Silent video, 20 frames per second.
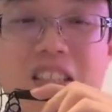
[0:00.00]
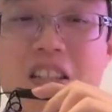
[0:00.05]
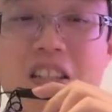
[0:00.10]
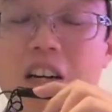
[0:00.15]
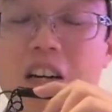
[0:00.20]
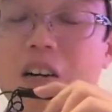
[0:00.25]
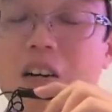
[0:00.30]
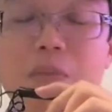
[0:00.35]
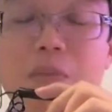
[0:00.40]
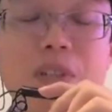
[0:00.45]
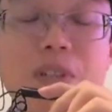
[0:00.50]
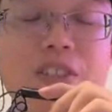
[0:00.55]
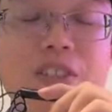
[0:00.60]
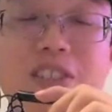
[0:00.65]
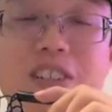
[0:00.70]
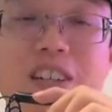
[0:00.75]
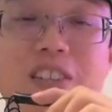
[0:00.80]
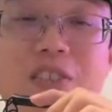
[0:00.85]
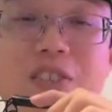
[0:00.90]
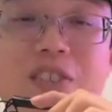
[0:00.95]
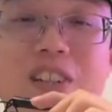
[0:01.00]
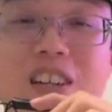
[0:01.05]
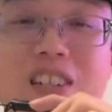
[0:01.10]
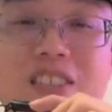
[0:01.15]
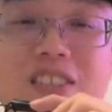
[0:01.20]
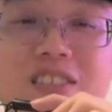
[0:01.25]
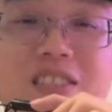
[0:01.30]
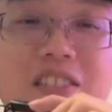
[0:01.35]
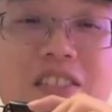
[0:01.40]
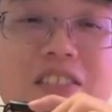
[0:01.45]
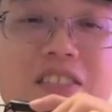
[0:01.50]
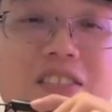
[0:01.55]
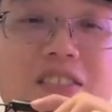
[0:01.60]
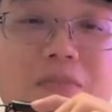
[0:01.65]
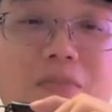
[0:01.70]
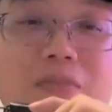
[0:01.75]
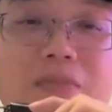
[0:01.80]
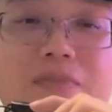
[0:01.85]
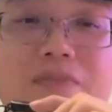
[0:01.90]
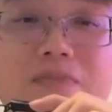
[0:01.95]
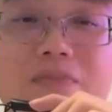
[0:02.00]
Yeah, personally, I do like his